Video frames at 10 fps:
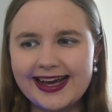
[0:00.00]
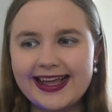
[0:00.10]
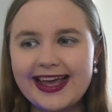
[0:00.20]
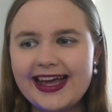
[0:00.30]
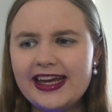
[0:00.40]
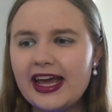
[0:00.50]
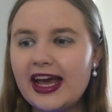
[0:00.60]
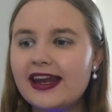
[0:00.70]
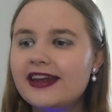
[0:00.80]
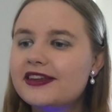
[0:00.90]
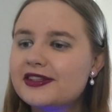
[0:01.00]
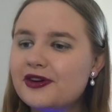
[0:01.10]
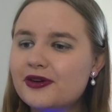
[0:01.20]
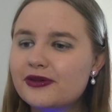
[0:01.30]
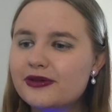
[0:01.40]
again, and it is
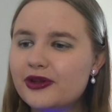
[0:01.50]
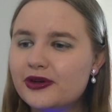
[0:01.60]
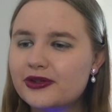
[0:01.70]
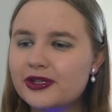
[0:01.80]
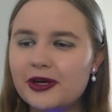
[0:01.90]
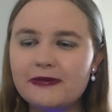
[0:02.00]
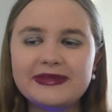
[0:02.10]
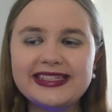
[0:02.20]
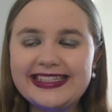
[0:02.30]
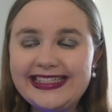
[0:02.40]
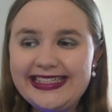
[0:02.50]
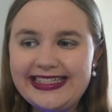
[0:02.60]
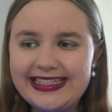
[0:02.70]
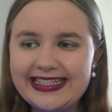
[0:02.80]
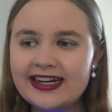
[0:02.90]
not good long term.
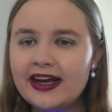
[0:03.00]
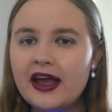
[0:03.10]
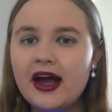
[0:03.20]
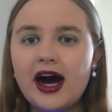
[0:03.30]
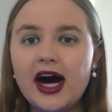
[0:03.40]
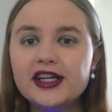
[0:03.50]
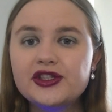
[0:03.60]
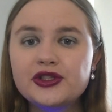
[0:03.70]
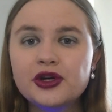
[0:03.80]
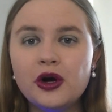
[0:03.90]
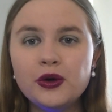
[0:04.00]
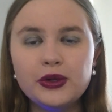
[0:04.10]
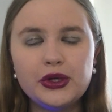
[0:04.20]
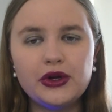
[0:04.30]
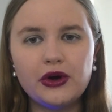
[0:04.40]
I
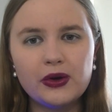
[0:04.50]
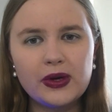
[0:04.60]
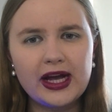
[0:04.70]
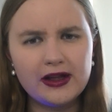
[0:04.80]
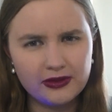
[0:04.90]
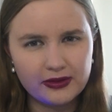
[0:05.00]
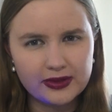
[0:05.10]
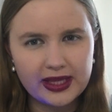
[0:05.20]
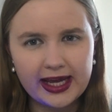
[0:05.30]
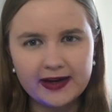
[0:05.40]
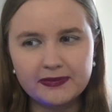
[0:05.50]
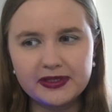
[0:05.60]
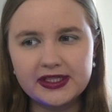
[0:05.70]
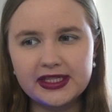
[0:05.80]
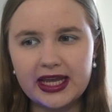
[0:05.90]
don't know how long they have
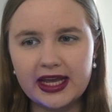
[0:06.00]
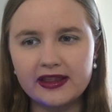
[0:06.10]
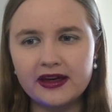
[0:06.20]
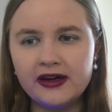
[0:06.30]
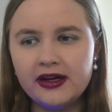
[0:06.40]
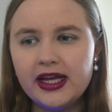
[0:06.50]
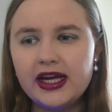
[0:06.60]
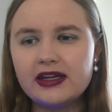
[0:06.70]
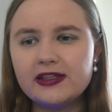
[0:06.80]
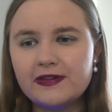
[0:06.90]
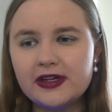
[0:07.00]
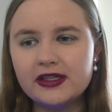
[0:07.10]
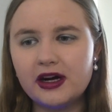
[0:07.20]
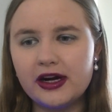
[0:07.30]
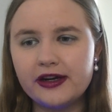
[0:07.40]
been together. As far
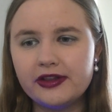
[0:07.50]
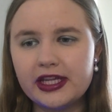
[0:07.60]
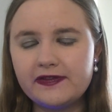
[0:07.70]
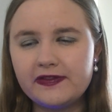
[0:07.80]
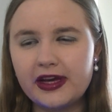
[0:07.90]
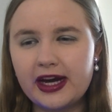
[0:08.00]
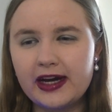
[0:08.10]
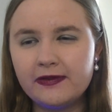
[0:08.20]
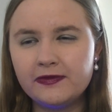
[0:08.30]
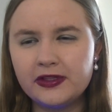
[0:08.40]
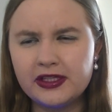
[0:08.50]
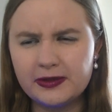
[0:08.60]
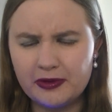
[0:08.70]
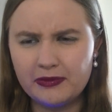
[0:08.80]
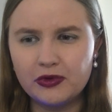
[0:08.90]
as I know, they have, it is
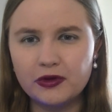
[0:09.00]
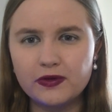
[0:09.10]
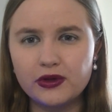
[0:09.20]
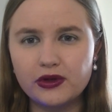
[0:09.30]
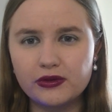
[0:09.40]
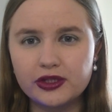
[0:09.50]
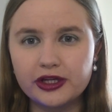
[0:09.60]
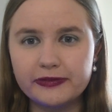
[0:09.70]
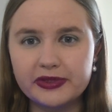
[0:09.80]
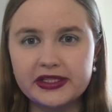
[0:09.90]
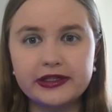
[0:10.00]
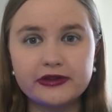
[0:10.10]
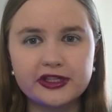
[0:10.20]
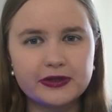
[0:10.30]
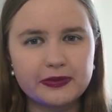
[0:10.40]
a bit more of a long term
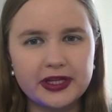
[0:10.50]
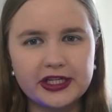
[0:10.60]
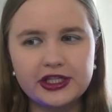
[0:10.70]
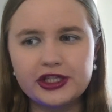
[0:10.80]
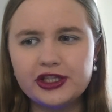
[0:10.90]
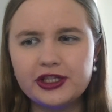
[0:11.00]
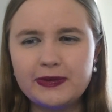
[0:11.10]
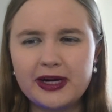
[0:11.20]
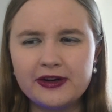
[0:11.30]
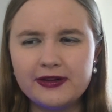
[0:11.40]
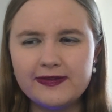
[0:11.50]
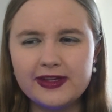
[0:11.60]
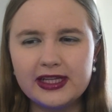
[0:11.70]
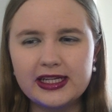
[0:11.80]
serious relationship. I don't